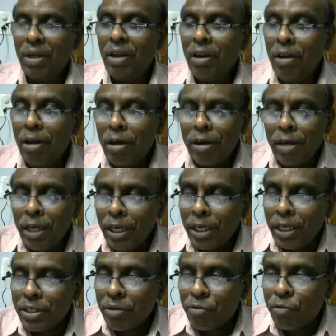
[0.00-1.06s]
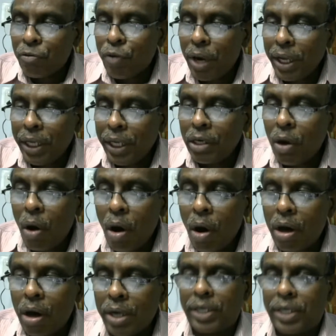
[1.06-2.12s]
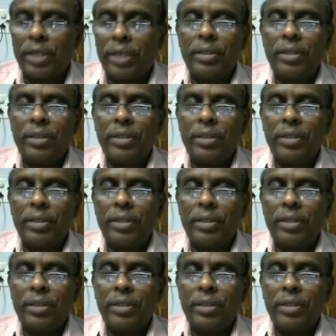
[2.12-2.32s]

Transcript: Learning is a fine art.